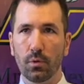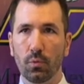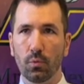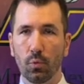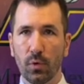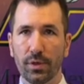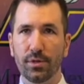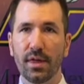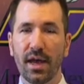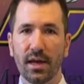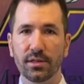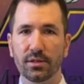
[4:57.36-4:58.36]
with
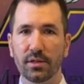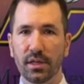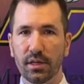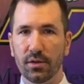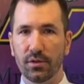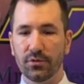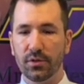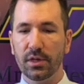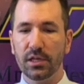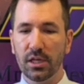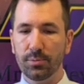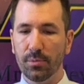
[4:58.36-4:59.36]
that is
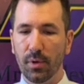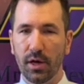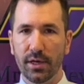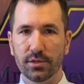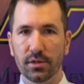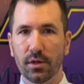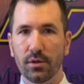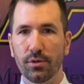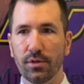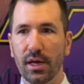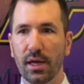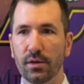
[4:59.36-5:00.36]
keep in mind
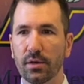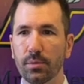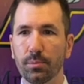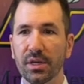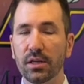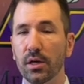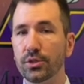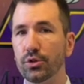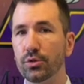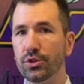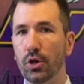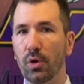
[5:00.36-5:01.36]
that because
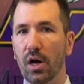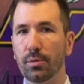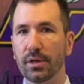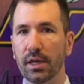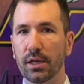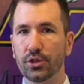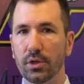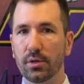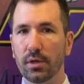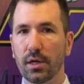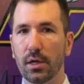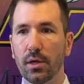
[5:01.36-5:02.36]
there's no obligation,
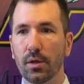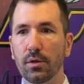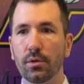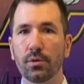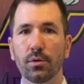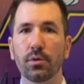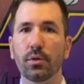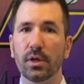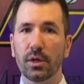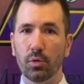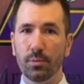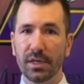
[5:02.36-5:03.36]
it
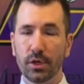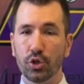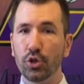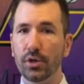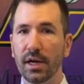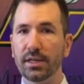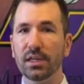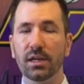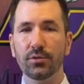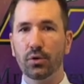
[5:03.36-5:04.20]
would be a good idea, if you're